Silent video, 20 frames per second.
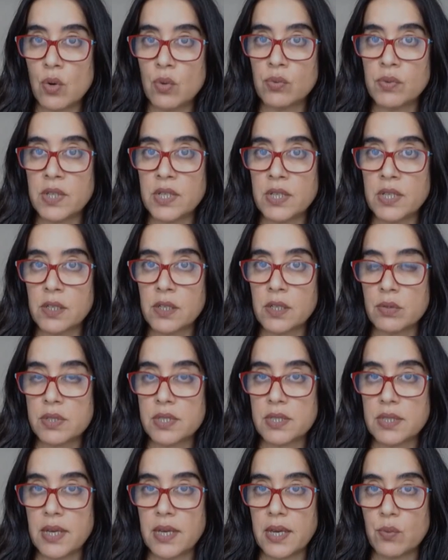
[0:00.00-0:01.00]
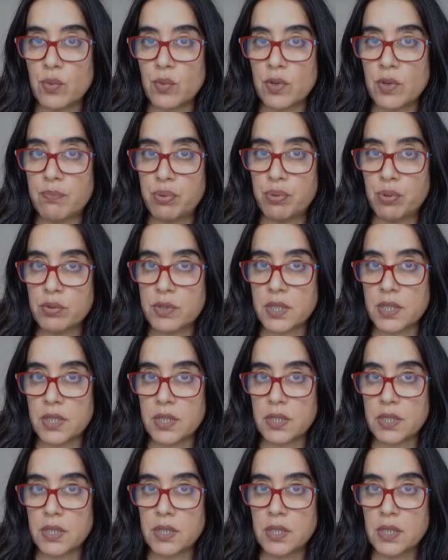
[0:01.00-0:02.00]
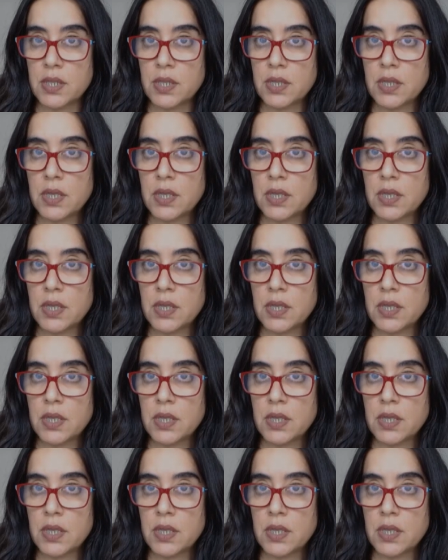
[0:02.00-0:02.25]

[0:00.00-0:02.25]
only negotiate with Putin?